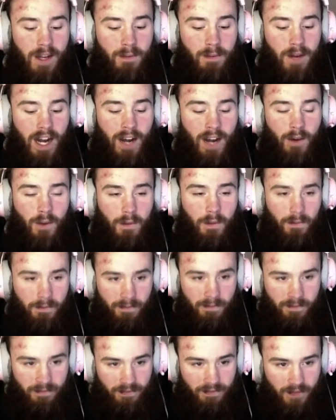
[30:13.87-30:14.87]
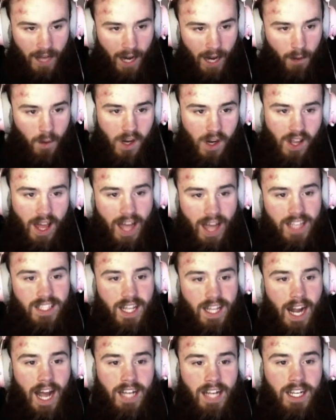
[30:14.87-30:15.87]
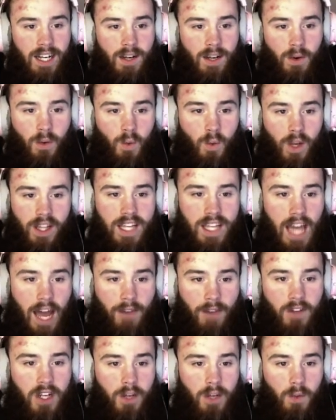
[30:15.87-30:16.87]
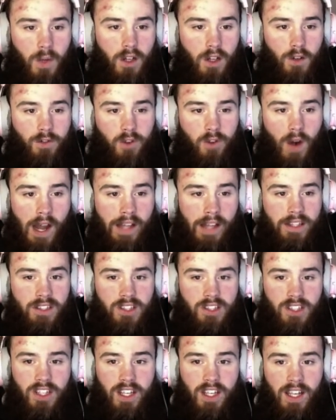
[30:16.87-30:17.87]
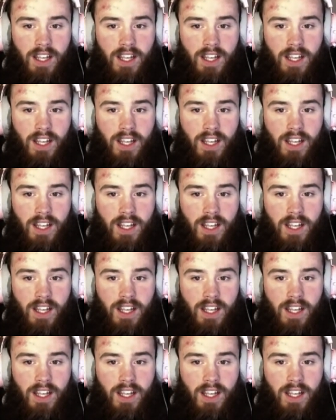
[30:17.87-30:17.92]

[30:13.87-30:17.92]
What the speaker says: but I realized that I didn't really have any real friends,